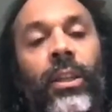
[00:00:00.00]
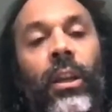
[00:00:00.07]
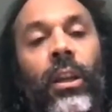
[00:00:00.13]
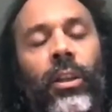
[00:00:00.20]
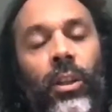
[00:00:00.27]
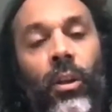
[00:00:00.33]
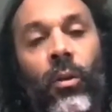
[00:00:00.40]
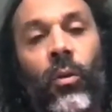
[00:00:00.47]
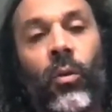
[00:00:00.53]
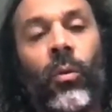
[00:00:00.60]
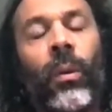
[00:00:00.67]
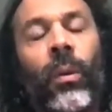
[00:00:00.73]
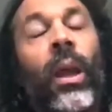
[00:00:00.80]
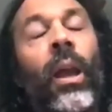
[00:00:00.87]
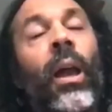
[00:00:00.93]
So
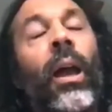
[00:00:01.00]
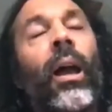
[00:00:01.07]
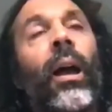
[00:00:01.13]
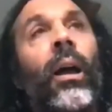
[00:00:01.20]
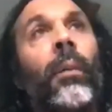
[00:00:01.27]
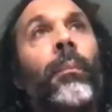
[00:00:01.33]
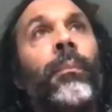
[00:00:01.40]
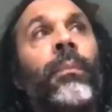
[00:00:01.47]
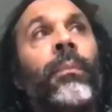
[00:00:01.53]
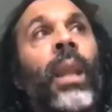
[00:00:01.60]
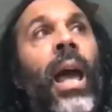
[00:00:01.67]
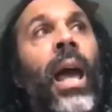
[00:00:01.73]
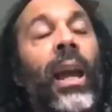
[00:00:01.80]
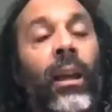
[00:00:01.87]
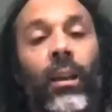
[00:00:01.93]

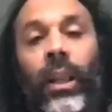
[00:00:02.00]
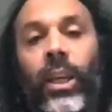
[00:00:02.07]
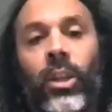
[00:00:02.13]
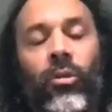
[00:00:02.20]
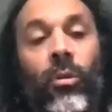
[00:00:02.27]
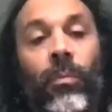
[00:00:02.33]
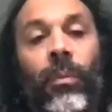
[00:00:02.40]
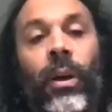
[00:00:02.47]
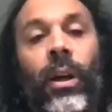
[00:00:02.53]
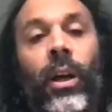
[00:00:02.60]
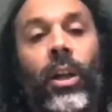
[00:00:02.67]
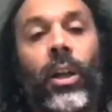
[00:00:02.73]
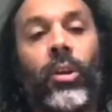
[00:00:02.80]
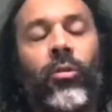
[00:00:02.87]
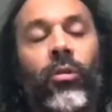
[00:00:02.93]
ECOLISE emerged
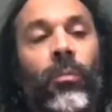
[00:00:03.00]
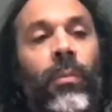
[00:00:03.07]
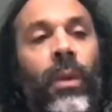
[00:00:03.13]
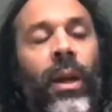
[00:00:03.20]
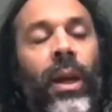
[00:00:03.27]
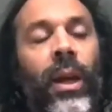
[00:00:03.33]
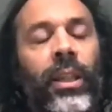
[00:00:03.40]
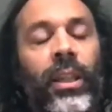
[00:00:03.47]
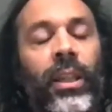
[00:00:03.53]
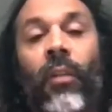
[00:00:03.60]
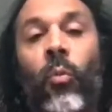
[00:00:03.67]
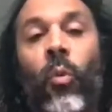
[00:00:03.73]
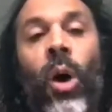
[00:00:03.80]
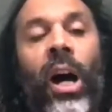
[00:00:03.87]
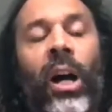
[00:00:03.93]
from a set of
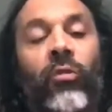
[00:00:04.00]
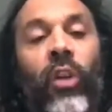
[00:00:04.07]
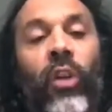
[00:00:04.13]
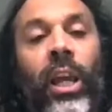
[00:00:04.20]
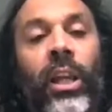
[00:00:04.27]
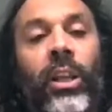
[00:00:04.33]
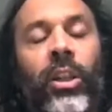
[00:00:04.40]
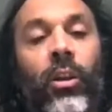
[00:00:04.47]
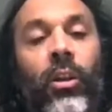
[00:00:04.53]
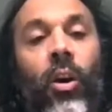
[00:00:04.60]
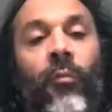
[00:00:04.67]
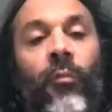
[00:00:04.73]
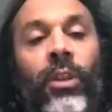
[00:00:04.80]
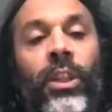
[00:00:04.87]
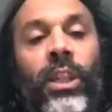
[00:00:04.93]
wide-ranging
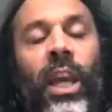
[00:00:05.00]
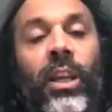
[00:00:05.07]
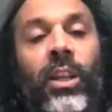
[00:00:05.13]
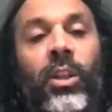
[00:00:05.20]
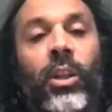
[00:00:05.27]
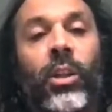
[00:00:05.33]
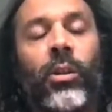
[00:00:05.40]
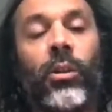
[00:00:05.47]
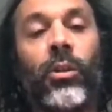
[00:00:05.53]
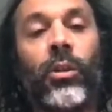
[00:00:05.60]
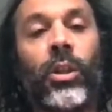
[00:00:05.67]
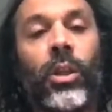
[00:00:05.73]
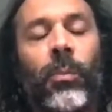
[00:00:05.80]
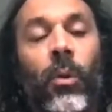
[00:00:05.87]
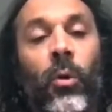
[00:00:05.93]
conversations
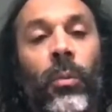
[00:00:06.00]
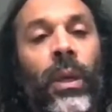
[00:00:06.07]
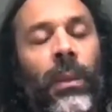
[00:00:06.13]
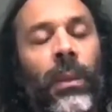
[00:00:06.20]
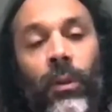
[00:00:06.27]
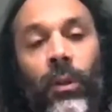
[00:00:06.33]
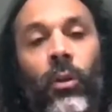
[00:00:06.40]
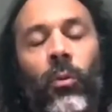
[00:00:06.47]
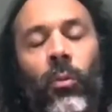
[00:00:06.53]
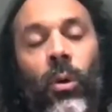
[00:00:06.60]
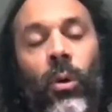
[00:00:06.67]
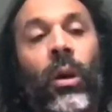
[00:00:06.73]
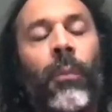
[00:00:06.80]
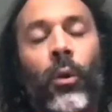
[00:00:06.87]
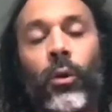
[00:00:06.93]
among people who
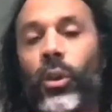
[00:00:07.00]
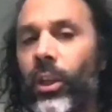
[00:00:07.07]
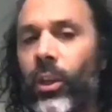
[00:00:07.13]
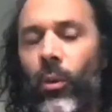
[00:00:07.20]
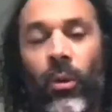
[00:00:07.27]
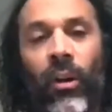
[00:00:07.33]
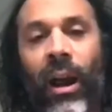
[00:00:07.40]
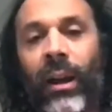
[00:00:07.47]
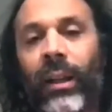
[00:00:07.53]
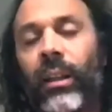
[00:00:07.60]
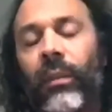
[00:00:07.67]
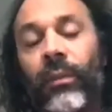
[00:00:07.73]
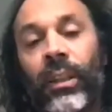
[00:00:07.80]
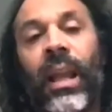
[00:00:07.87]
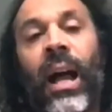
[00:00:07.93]
were active
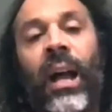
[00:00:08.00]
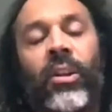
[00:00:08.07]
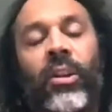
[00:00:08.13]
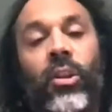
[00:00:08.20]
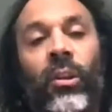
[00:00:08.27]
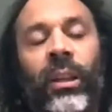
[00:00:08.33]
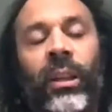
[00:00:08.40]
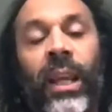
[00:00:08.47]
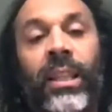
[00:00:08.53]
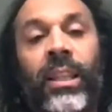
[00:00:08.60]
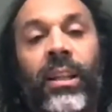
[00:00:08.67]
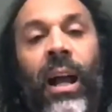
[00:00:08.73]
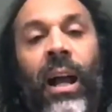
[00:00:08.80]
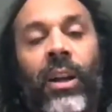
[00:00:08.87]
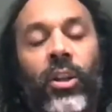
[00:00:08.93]
at national and
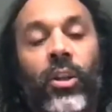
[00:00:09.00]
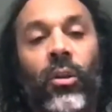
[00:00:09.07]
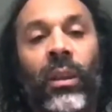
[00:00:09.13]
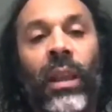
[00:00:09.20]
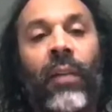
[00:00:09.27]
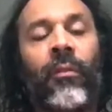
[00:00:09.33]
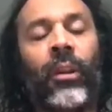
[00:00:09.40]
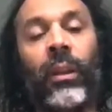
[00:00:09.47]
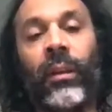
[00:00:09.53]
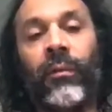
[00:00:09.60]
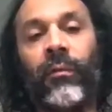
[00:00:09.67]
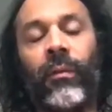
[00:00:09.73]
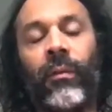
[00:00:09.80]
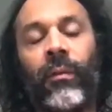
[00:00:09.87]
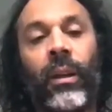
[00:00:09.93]
international level in
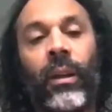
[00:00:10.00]
the